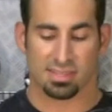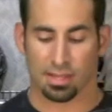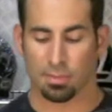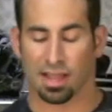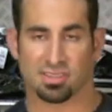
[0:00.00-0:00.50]

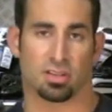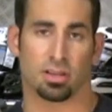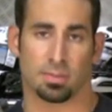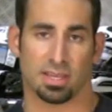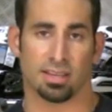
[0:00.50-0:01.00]
Some guys are going
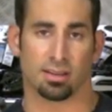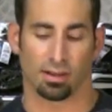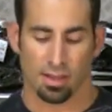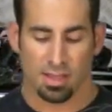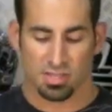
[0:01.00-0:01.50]
to be
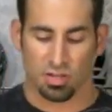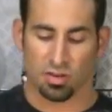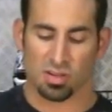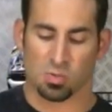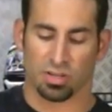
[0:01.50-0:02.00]
here. So you
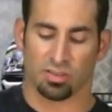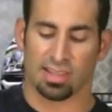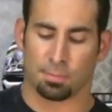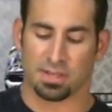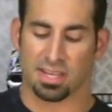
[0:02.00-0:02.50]
notice when you're in
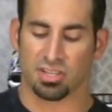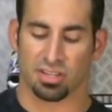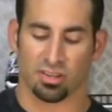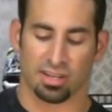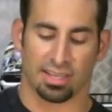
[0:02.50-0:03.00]
that position,
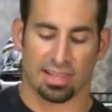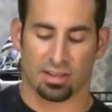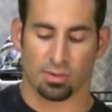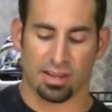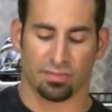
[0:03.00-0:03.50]
you're going to get that
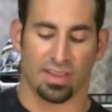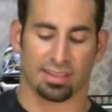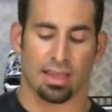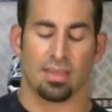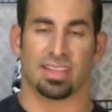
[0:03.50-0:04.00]
great
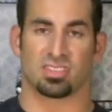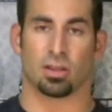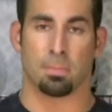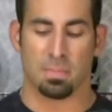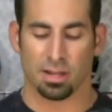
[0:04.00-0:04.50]
effect that's going
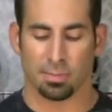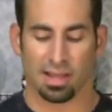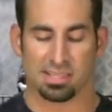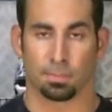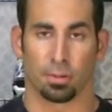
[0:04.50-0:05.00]
to
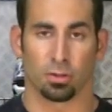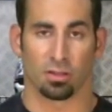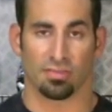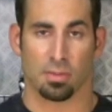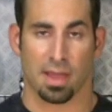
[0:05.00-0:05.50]
minimize the pull
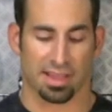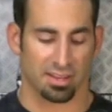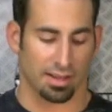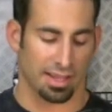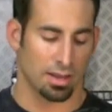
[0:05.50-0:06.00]
off the back of
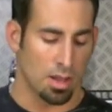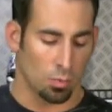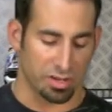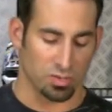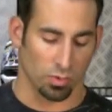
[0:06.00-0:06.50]
your head
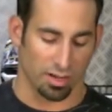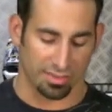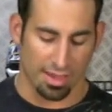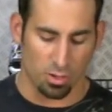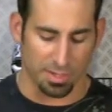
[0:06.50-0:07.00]
when you're wearing the
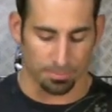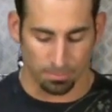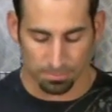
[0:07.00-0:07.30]
helmet.